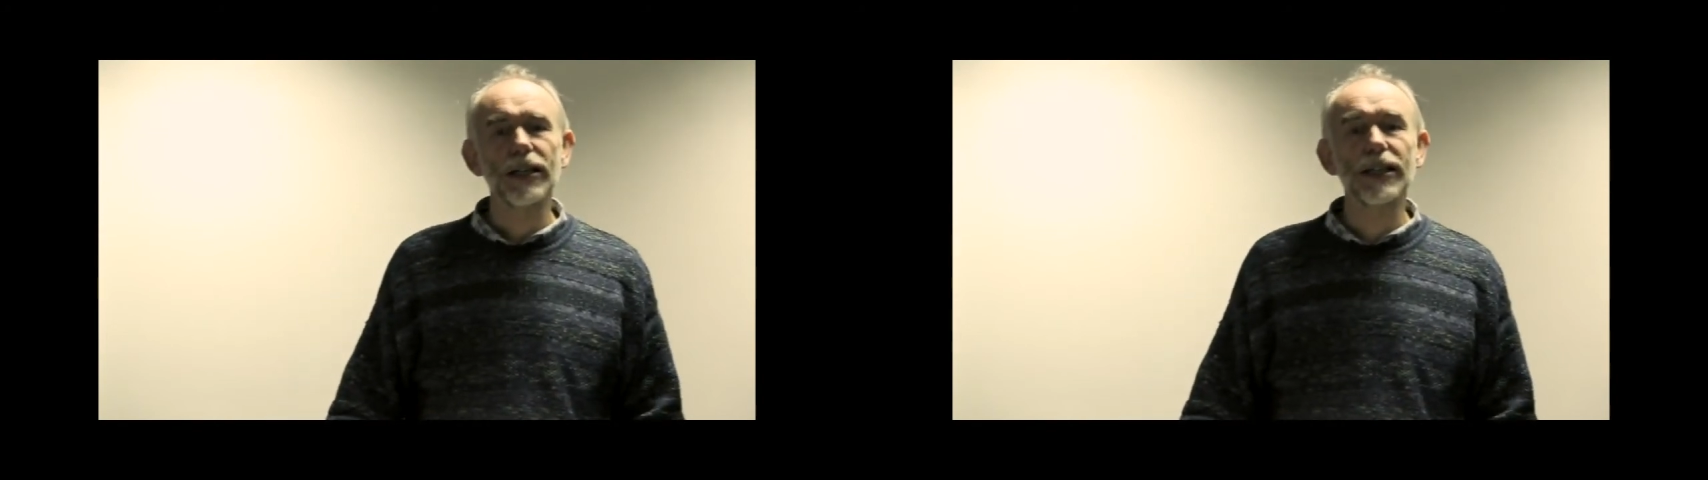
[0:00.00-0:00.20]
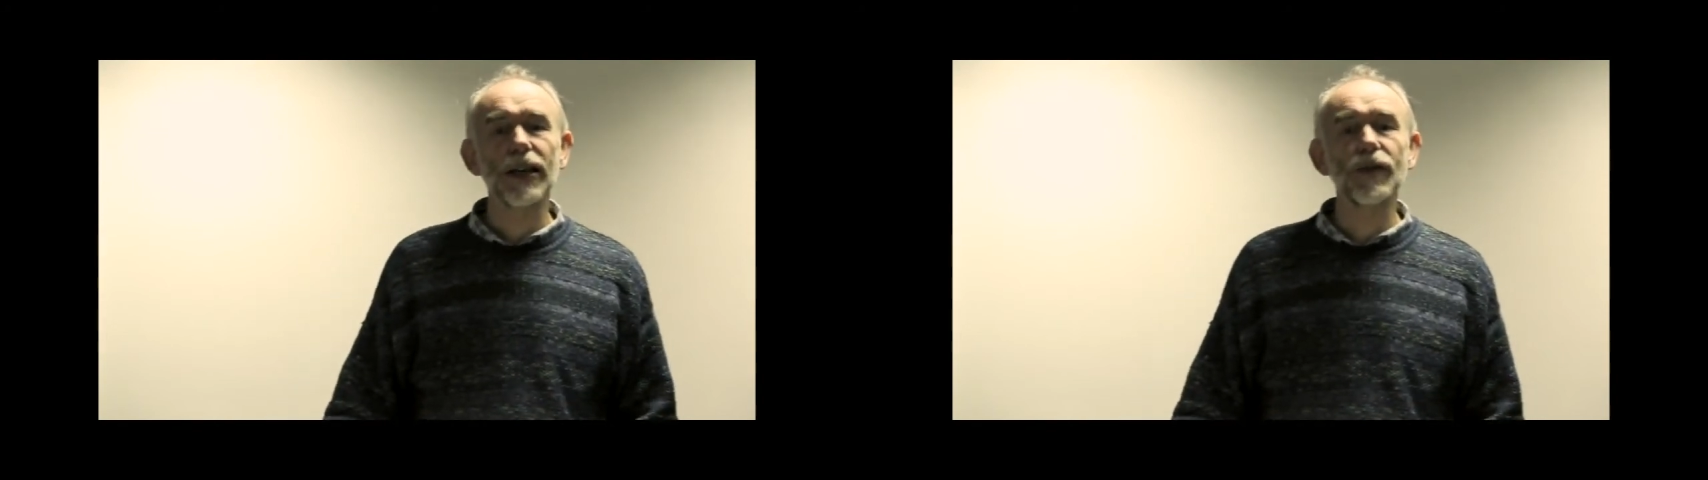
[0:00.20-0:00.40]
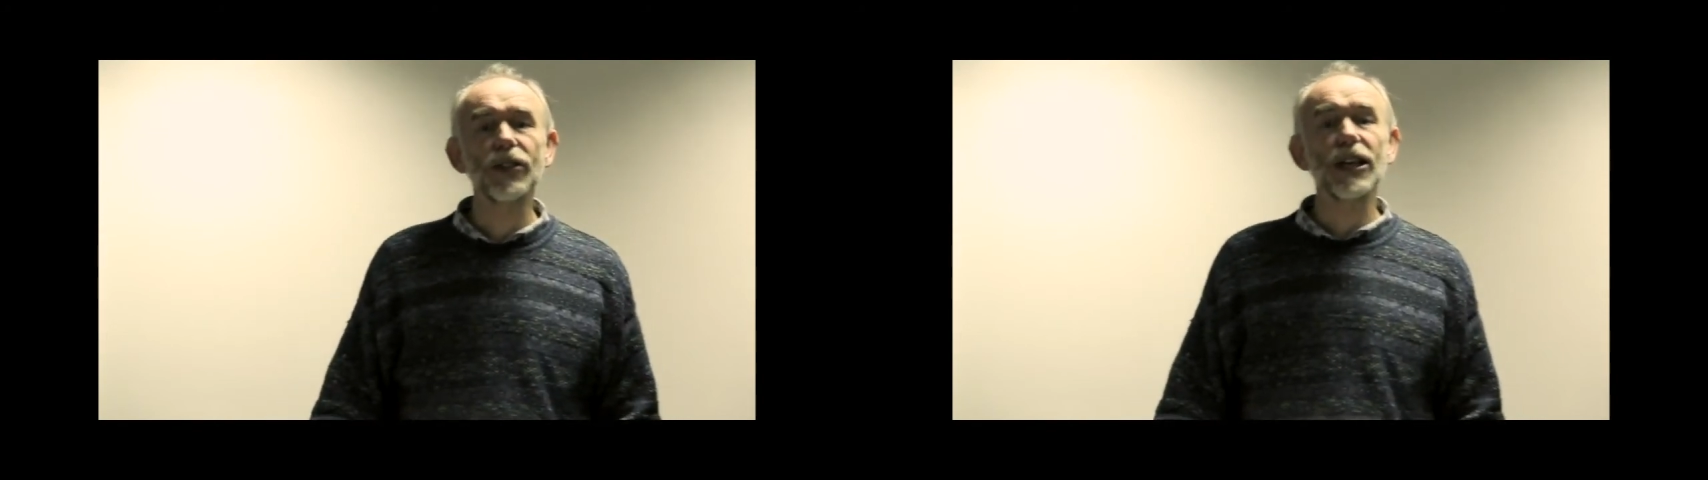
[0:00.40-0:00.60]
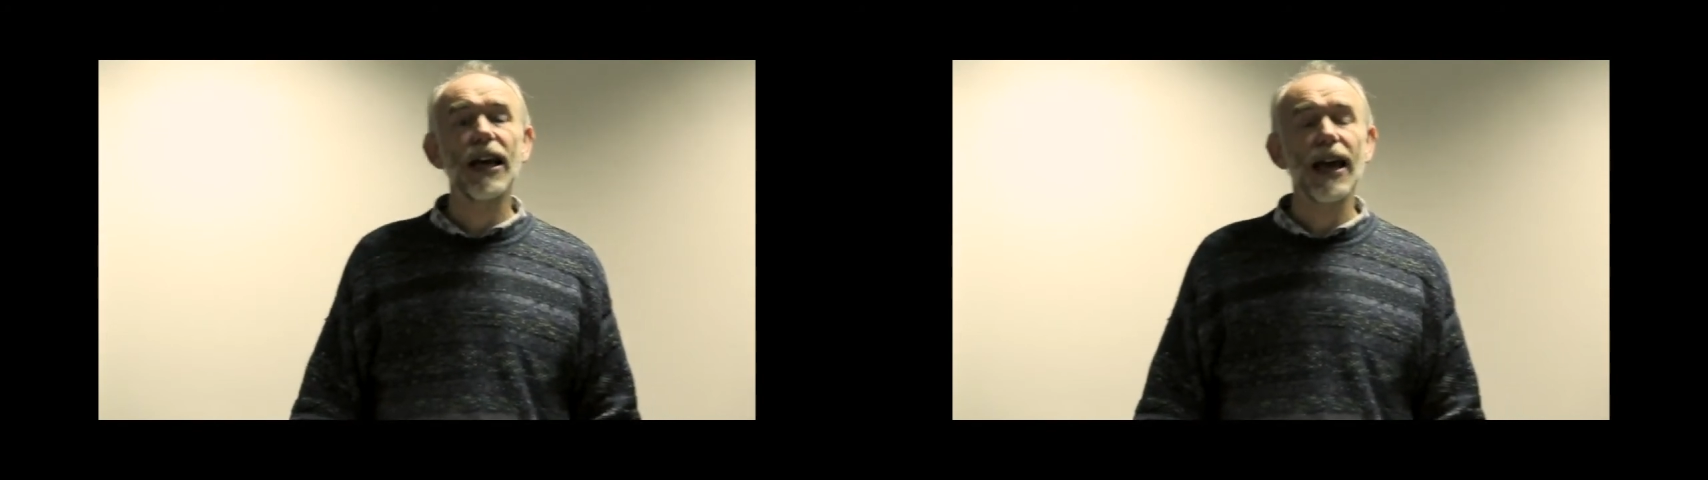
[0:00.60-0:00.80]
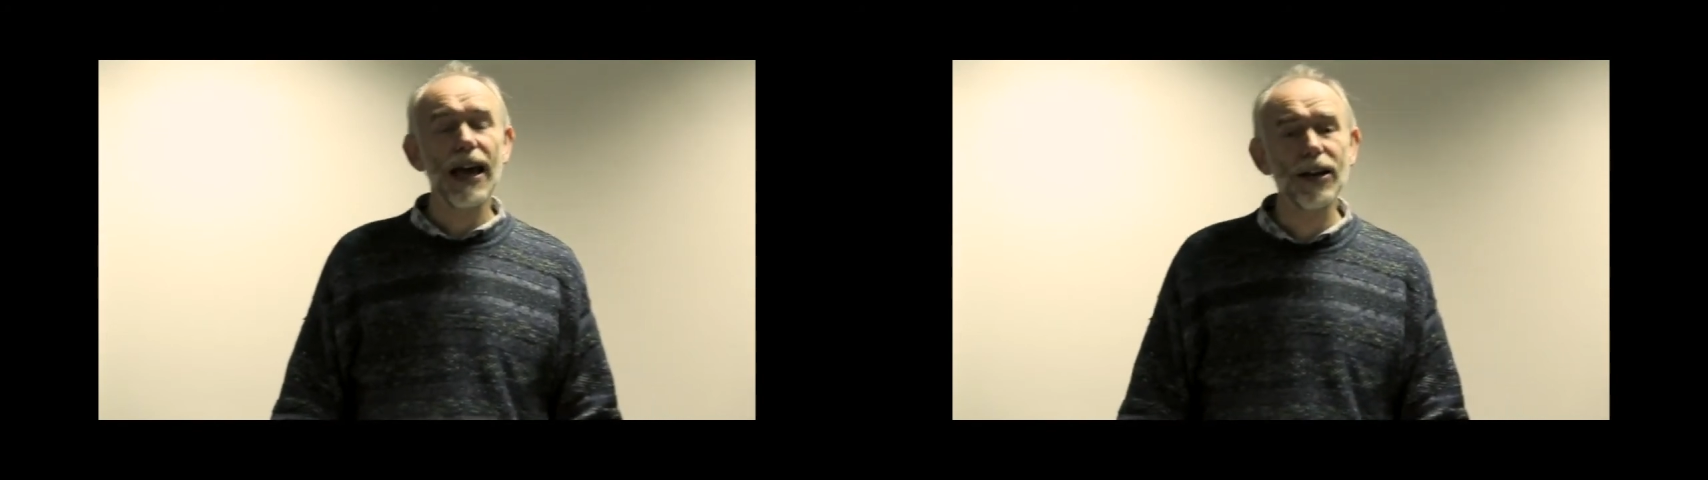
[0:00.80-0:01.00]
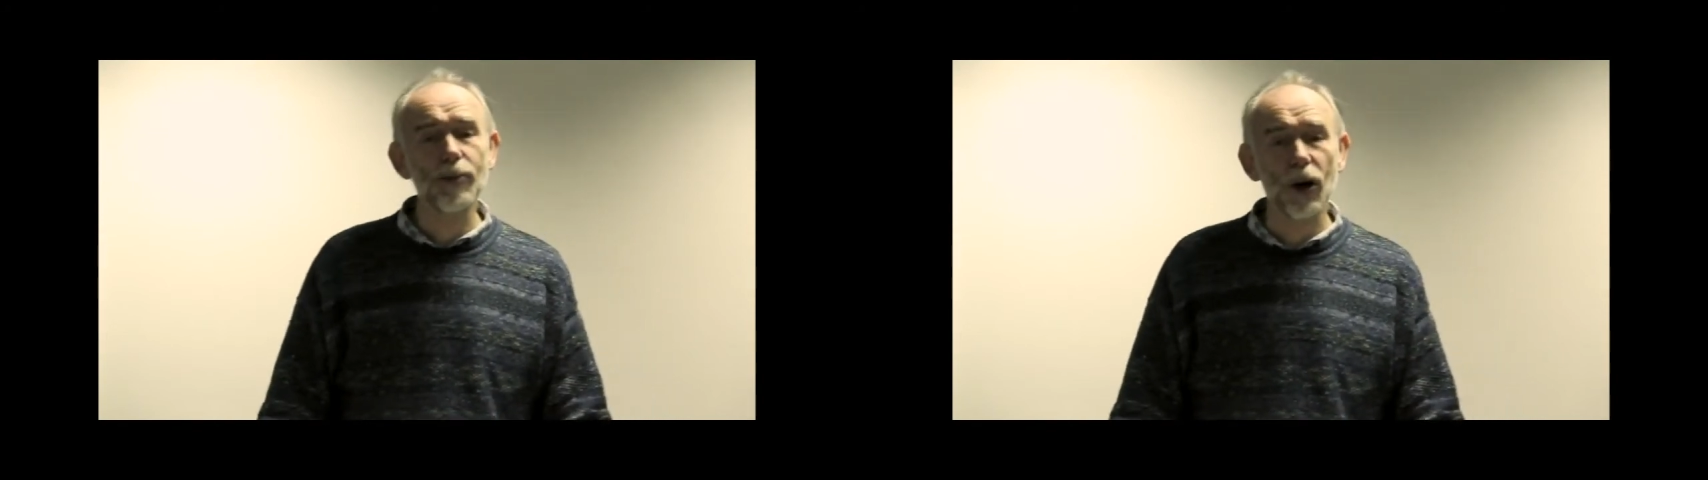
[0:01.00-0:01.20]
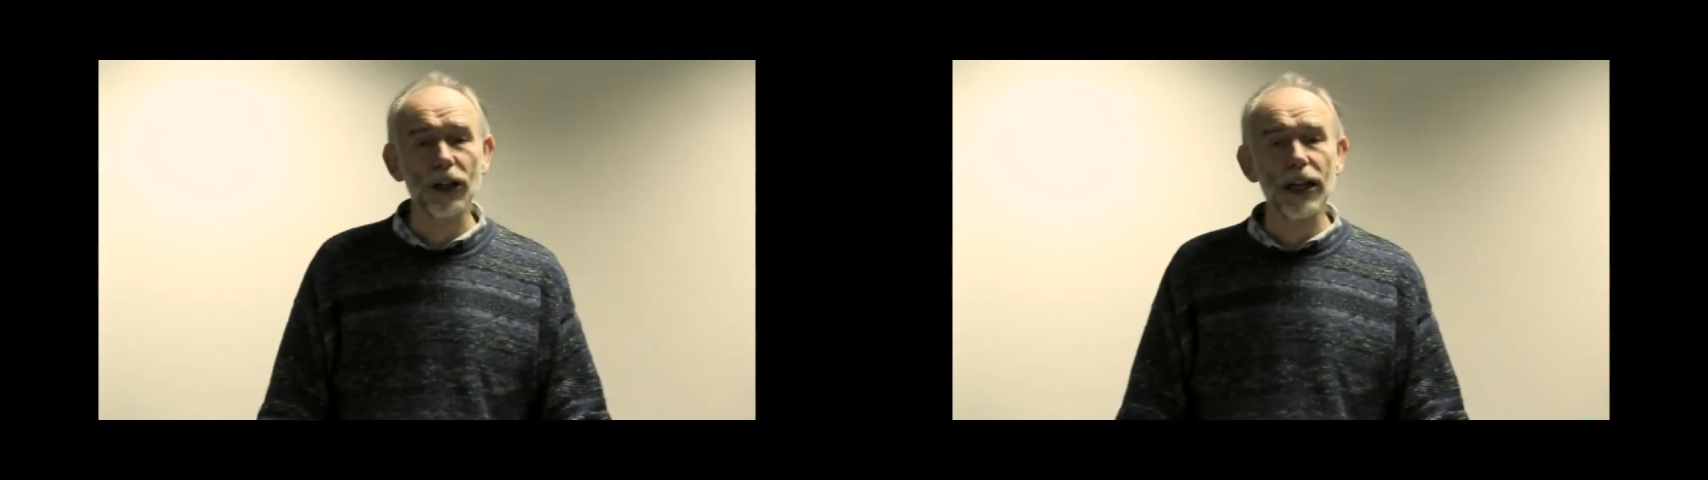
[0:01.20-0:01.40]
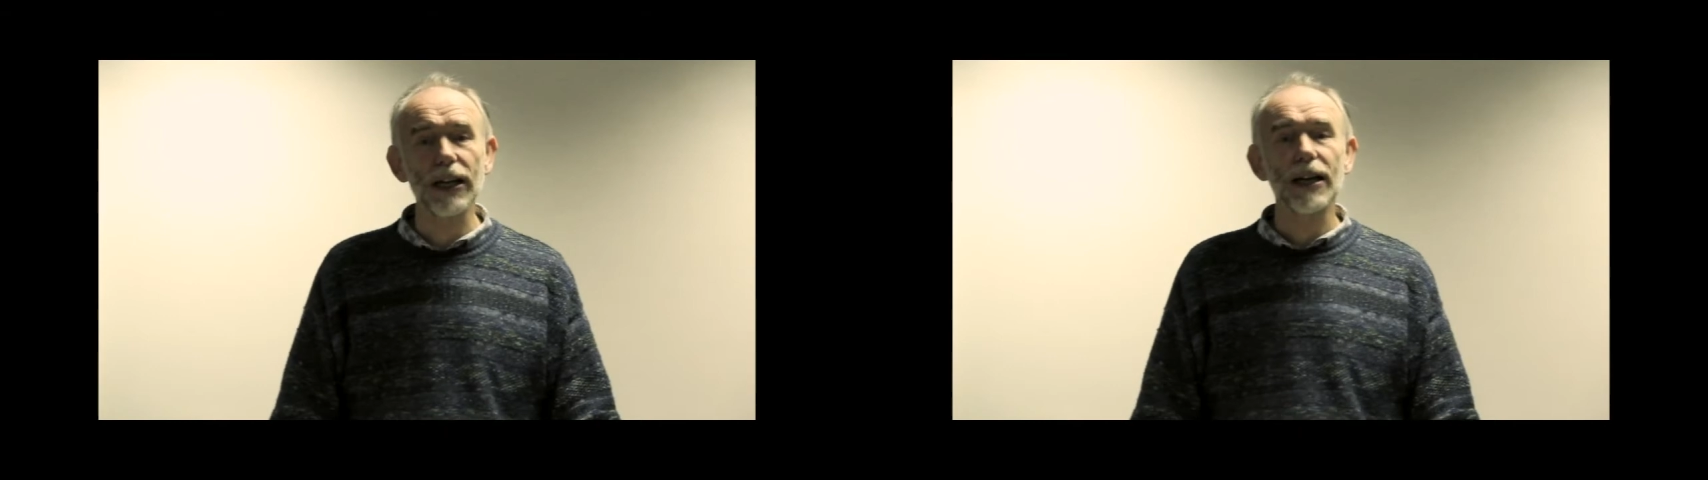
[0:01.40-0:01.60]
gives
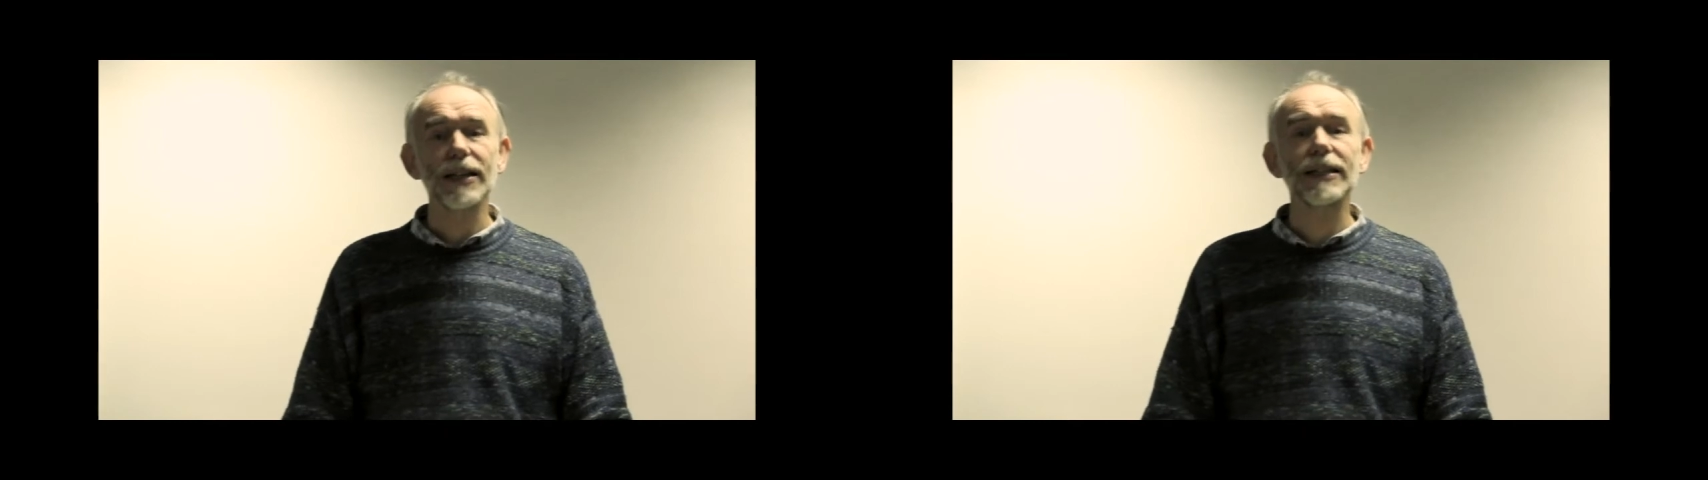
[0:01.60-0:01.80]
anybody